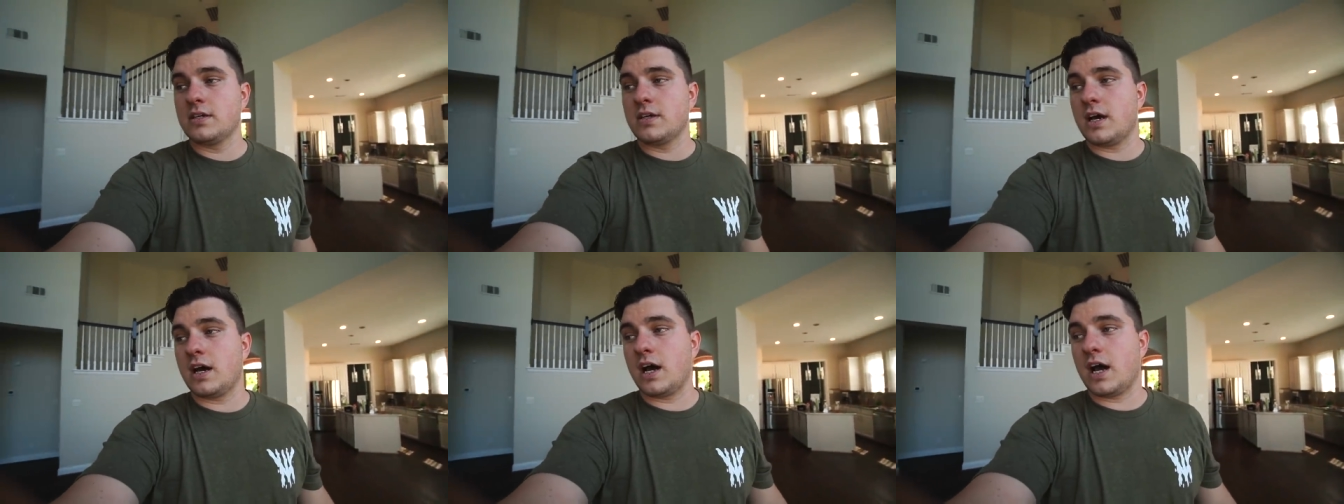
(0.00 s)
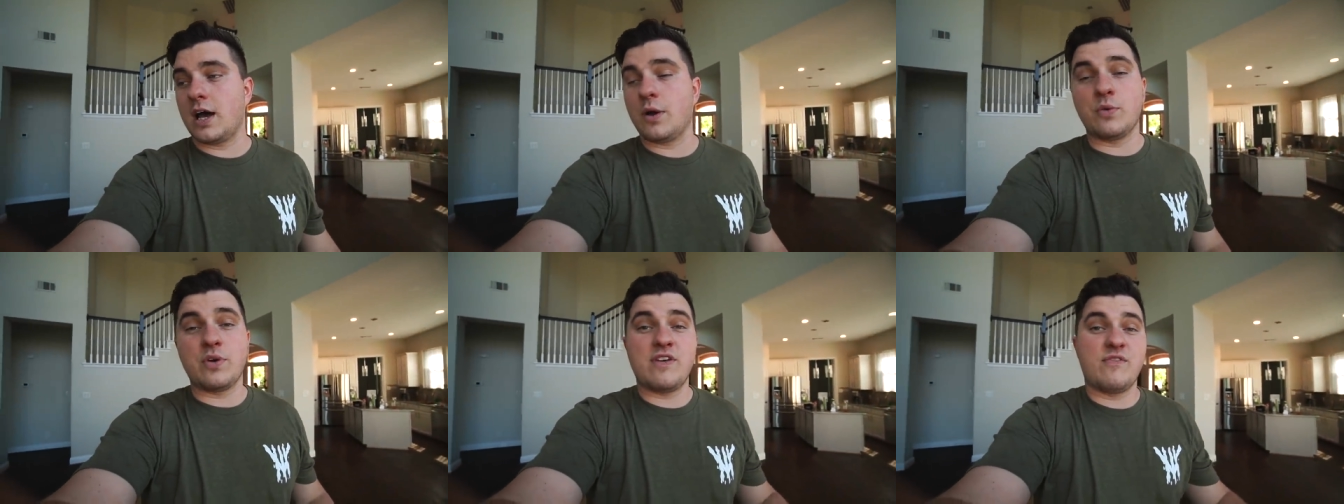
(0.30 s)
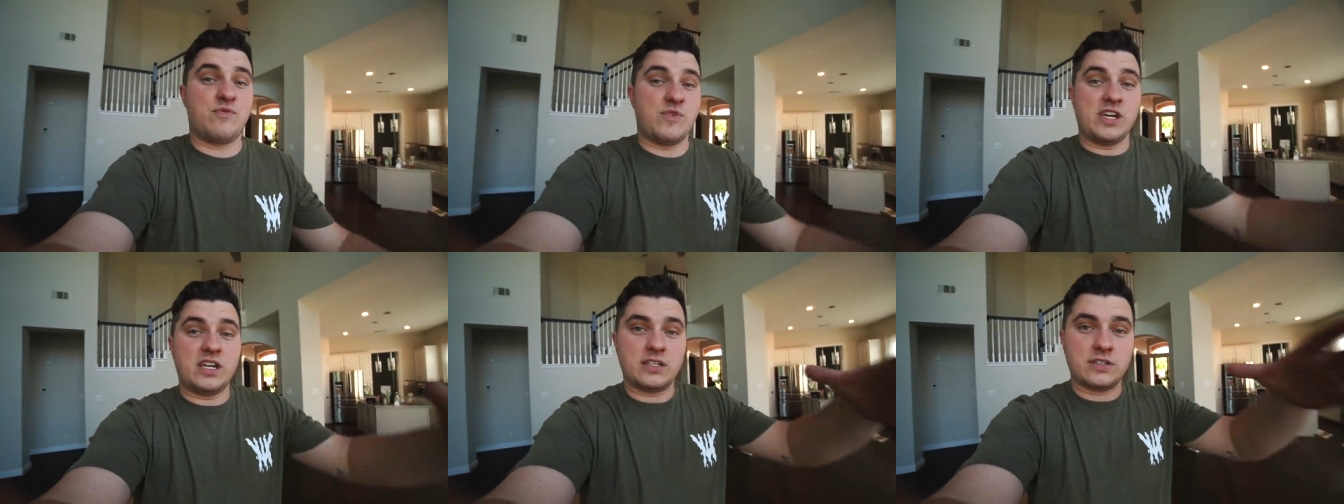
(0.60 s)
Uh,
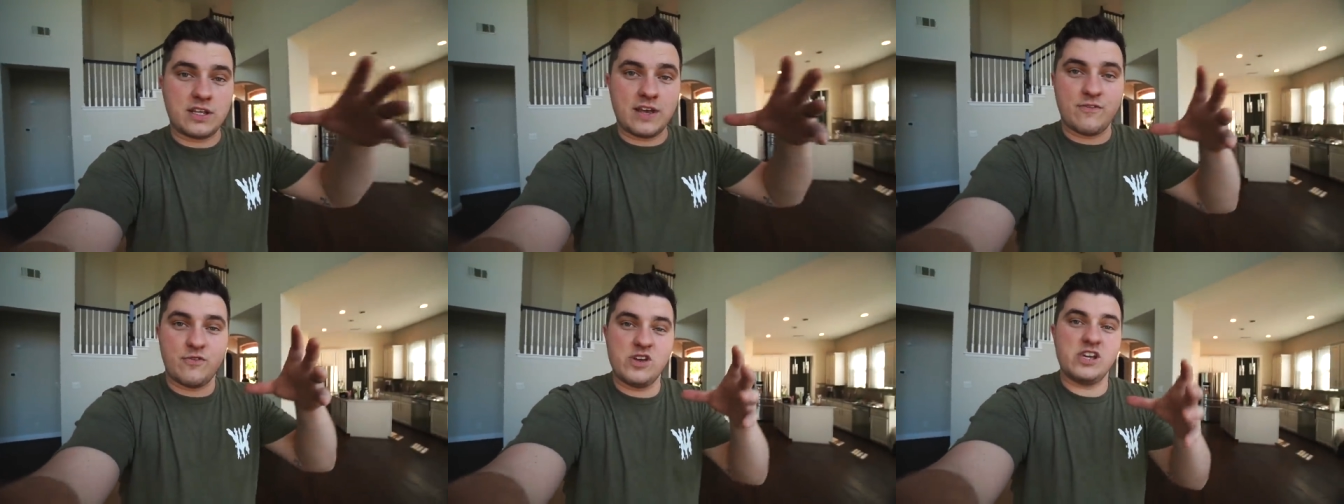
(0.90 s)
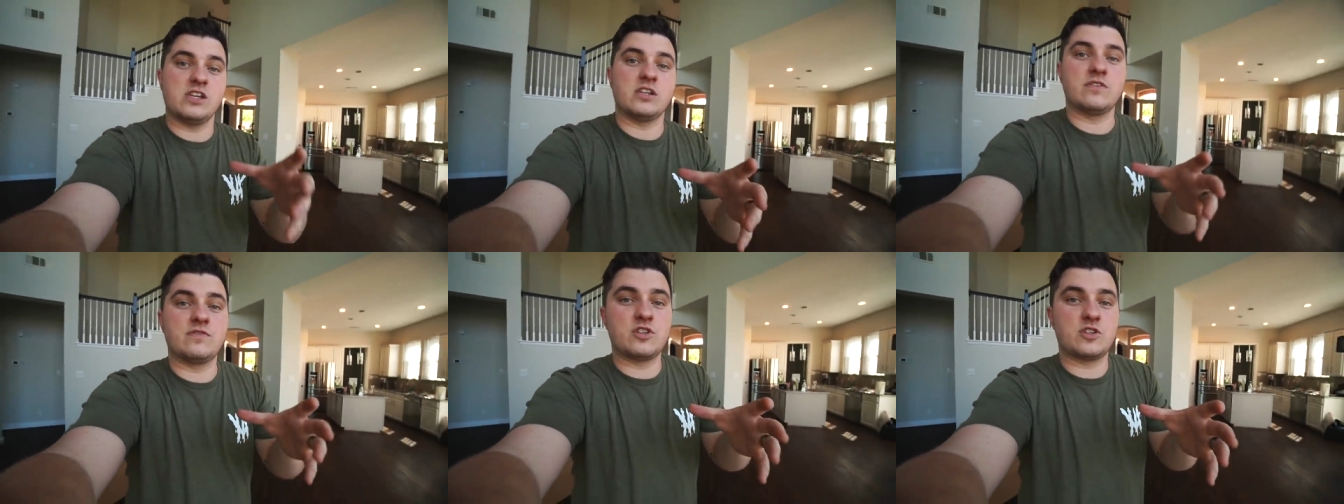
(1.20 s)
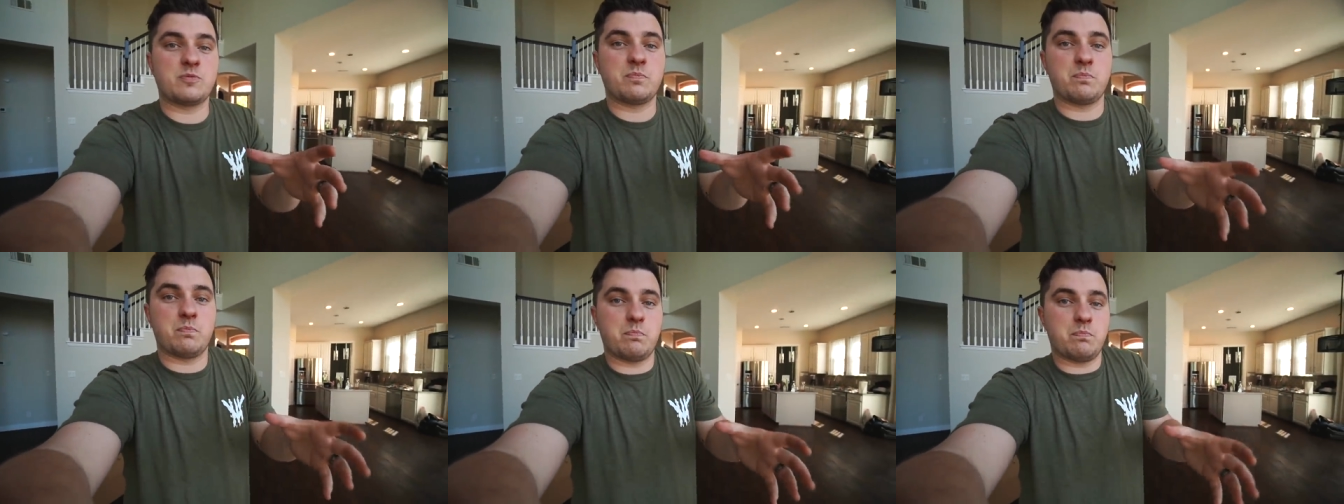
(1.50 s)
if we could, if we could have
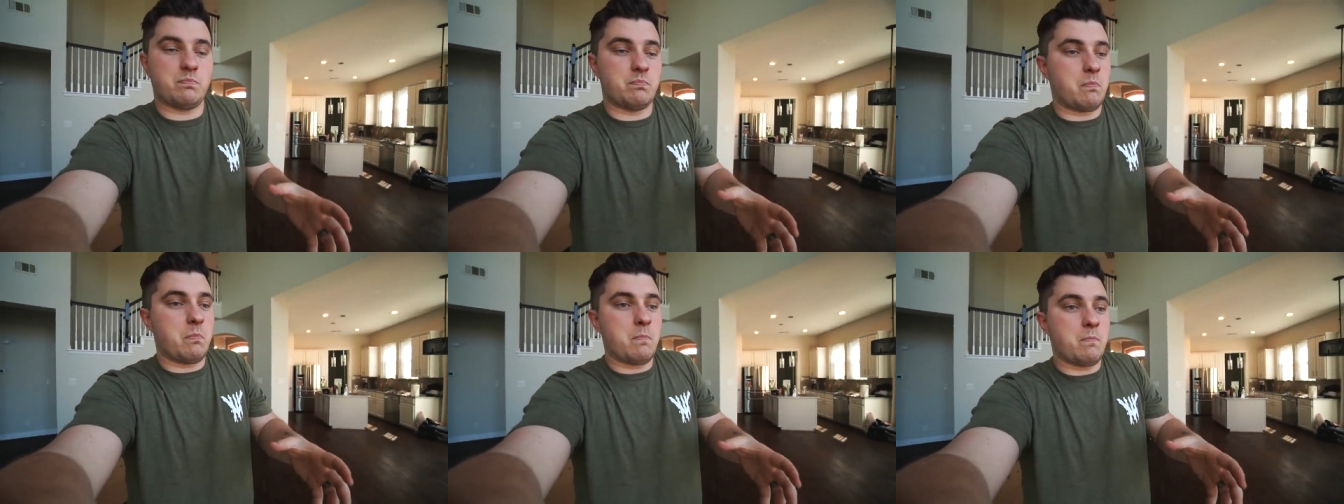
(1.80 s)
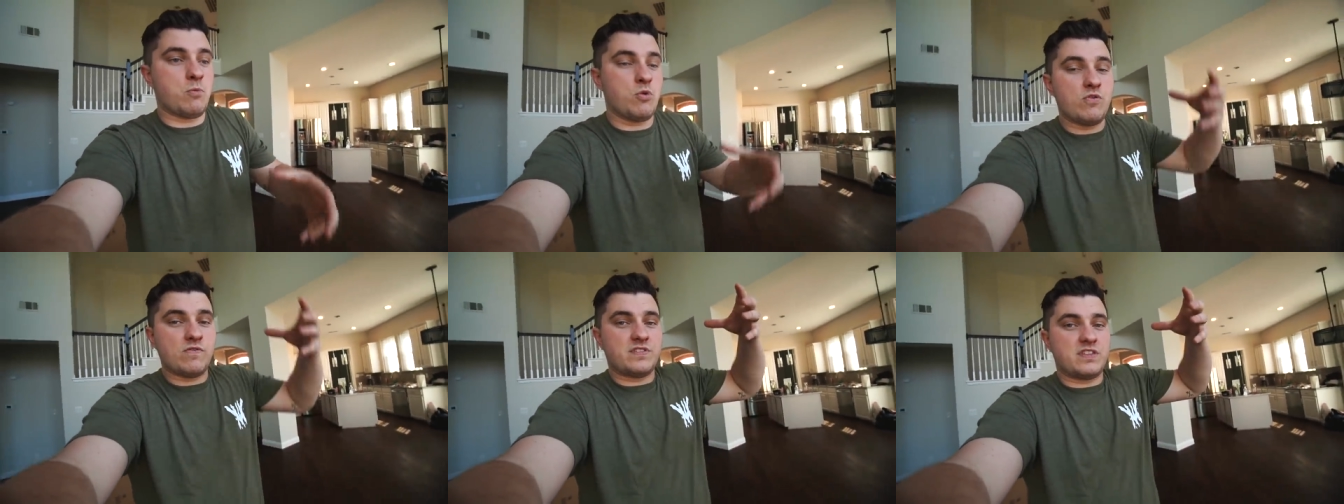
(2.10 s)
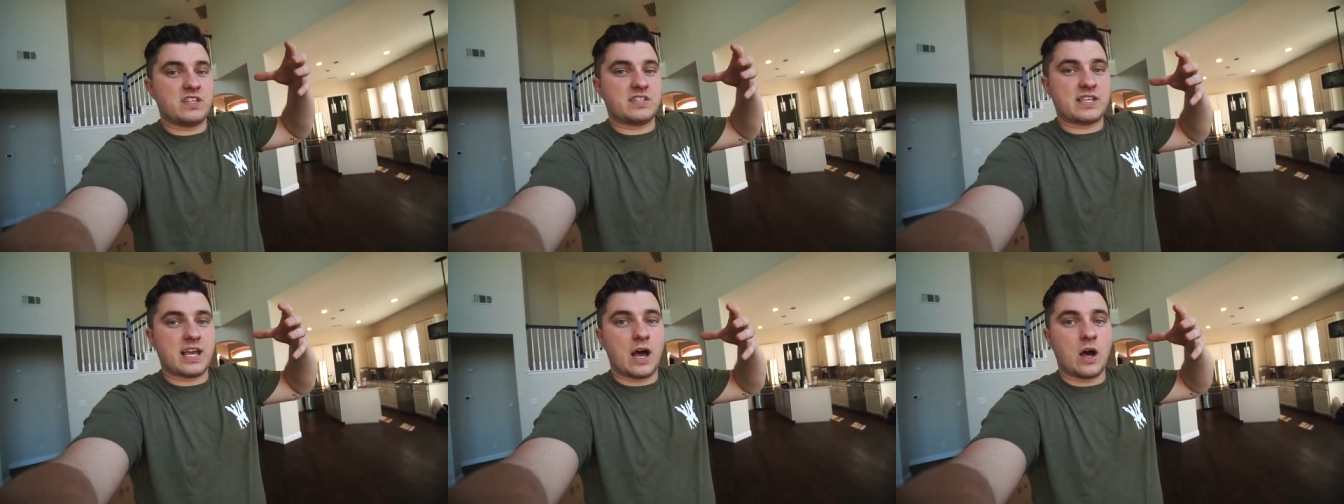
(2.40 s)
just moved
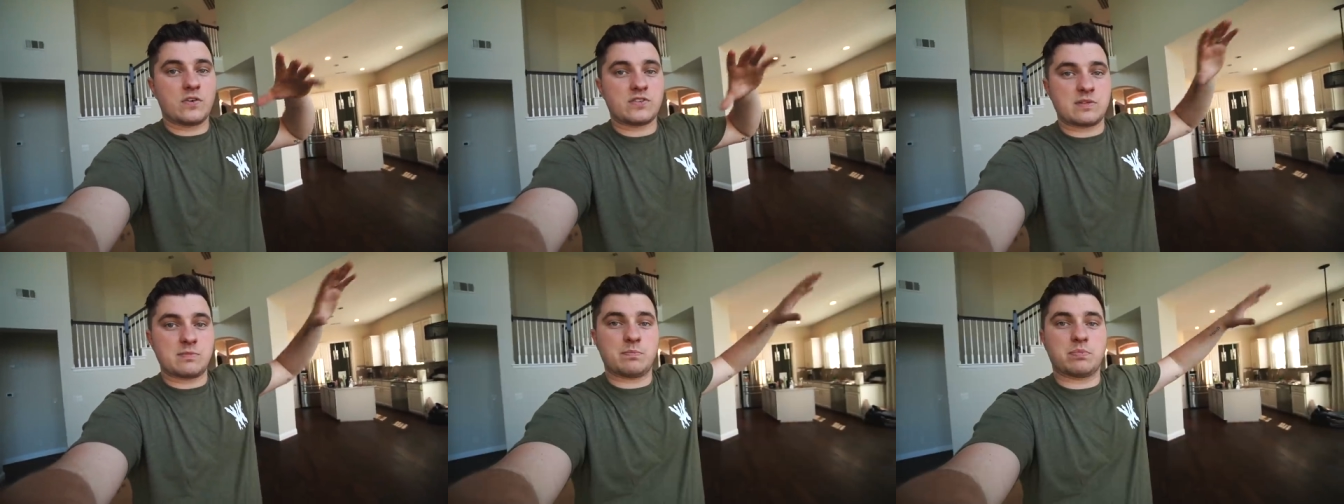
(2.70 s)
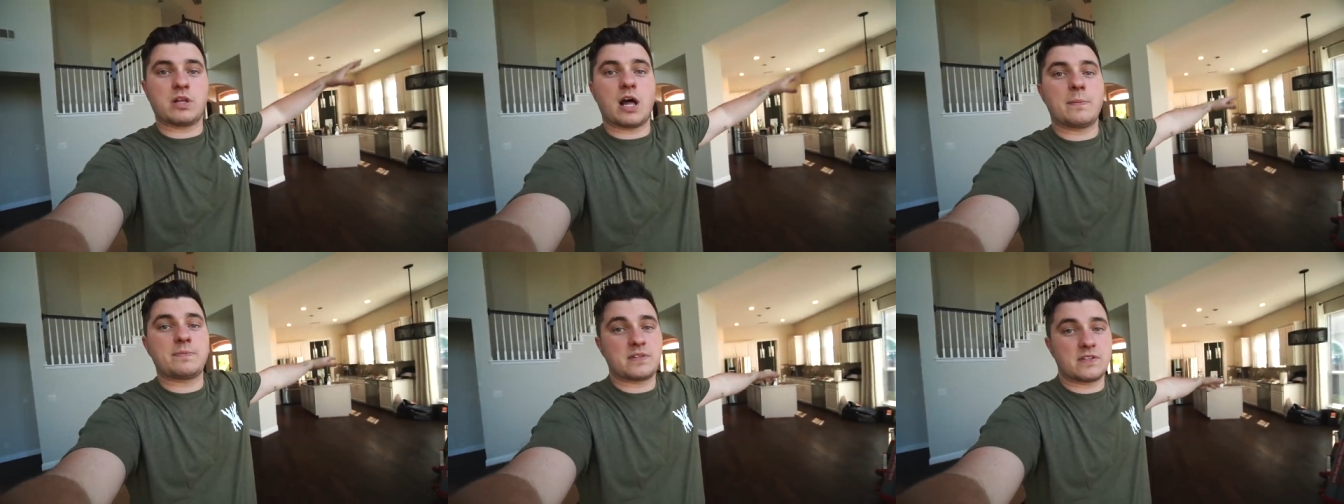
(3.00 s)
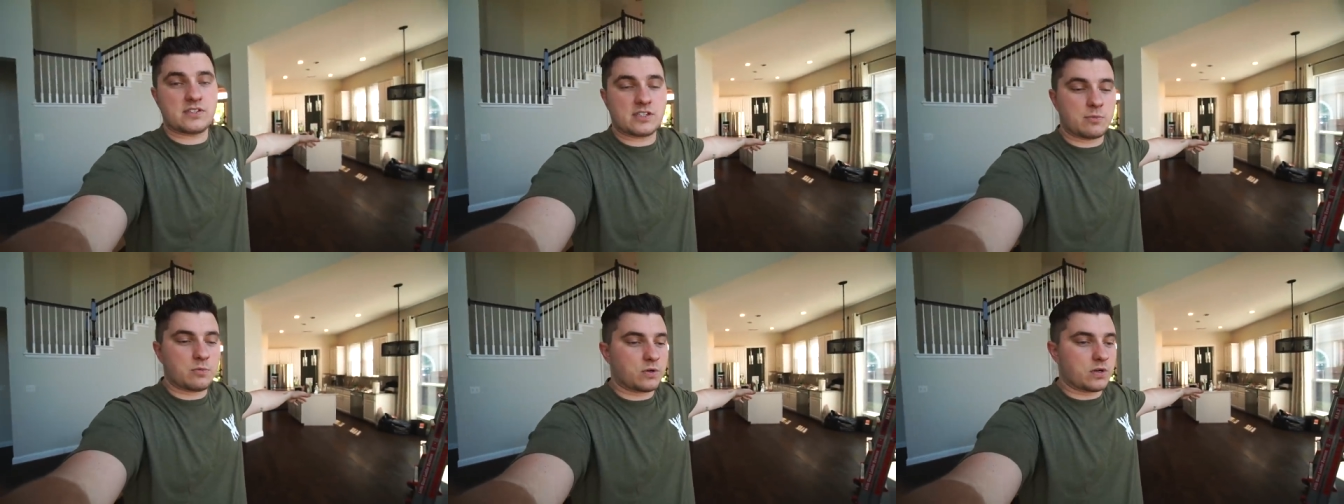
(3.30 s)
this house and plopped it
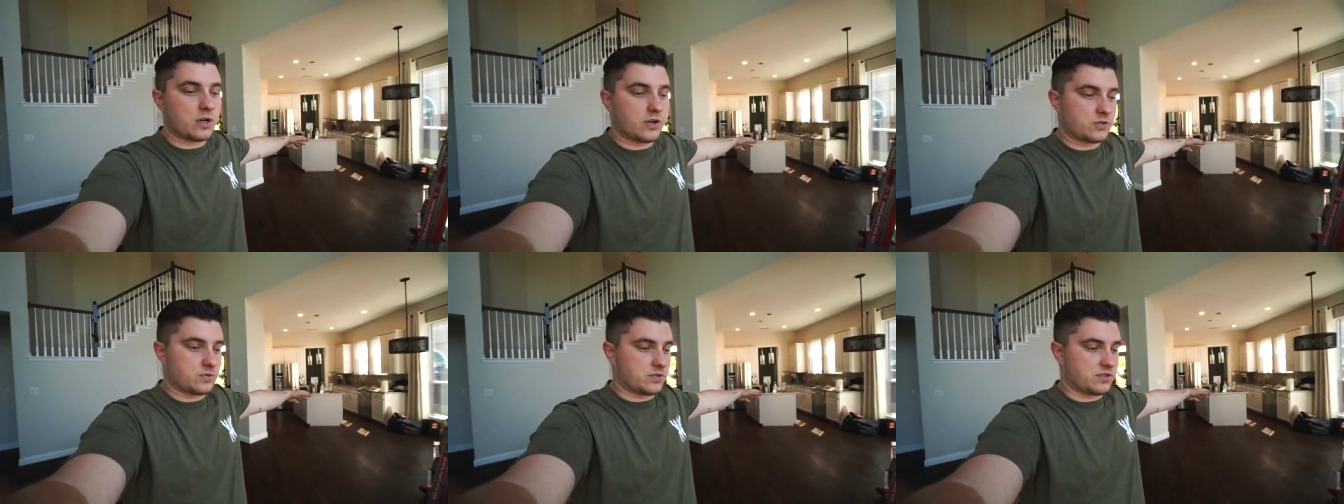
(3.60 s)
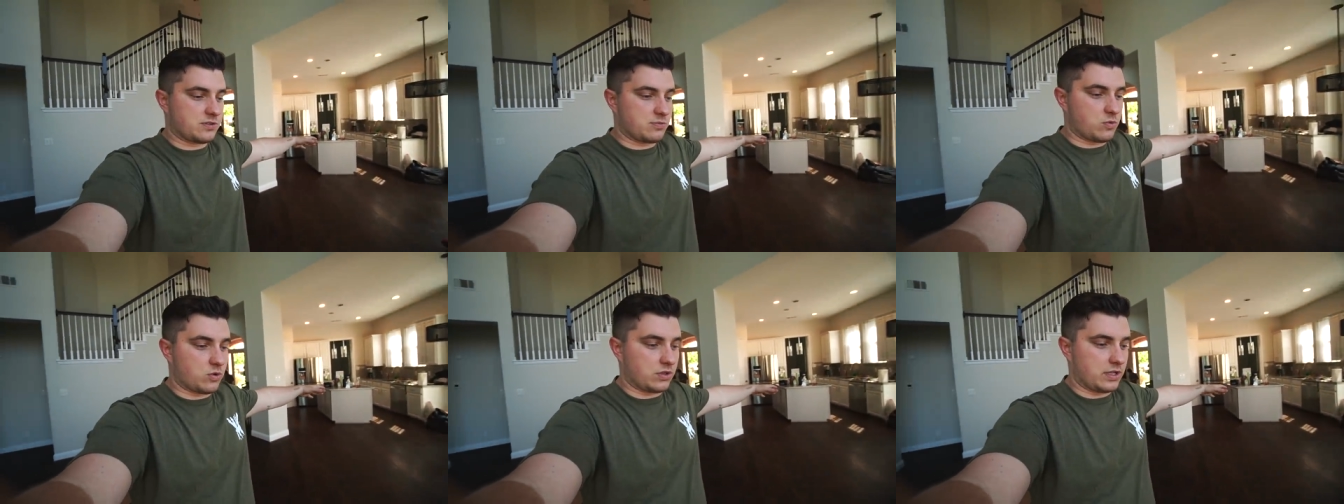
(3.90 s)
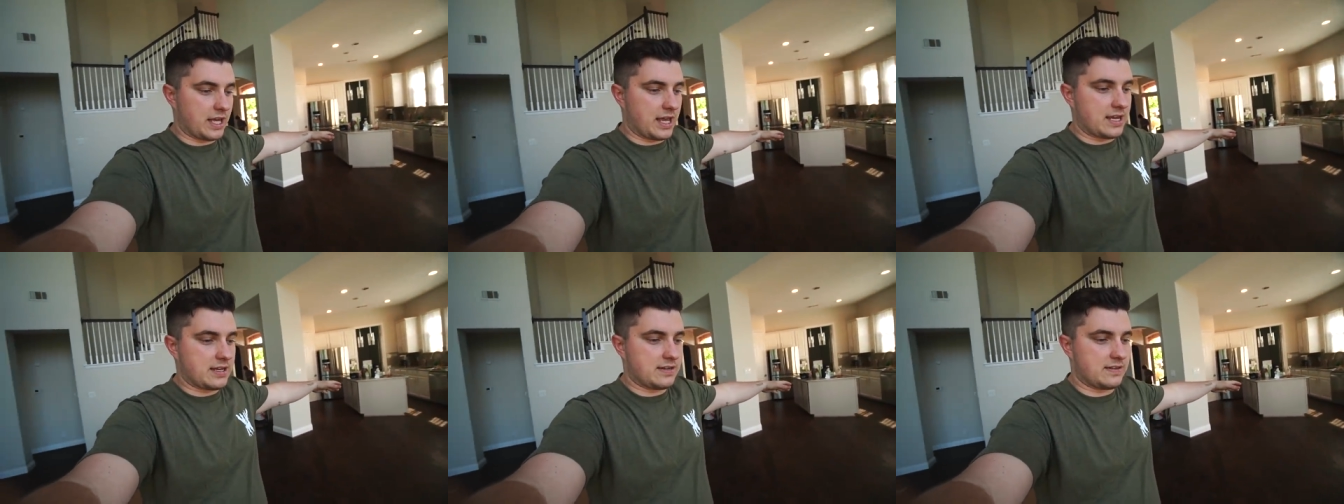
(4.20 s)
somewhere else with some more
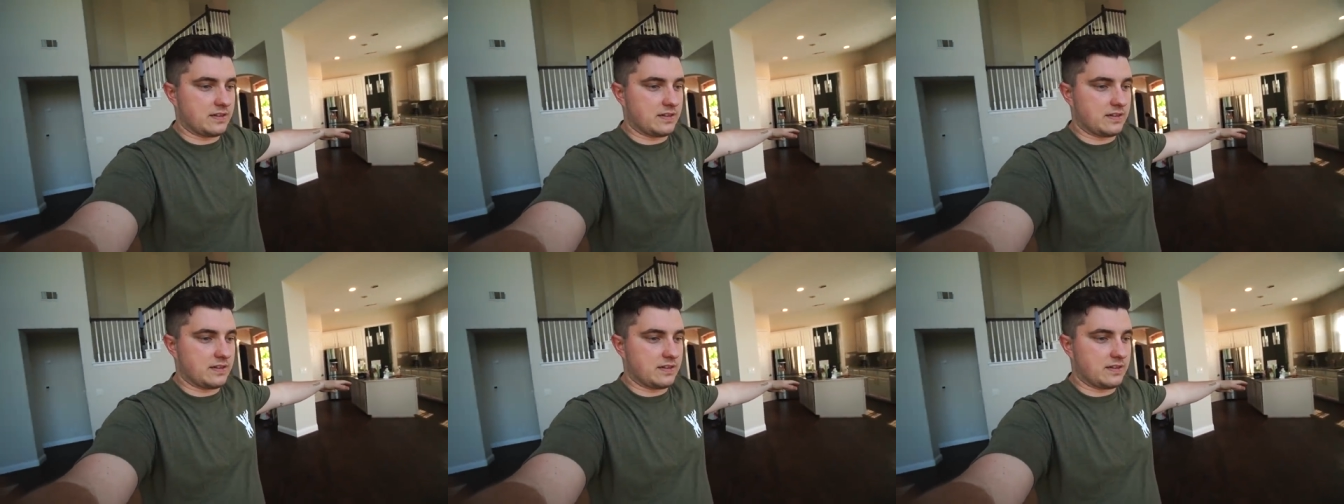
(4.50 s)
land,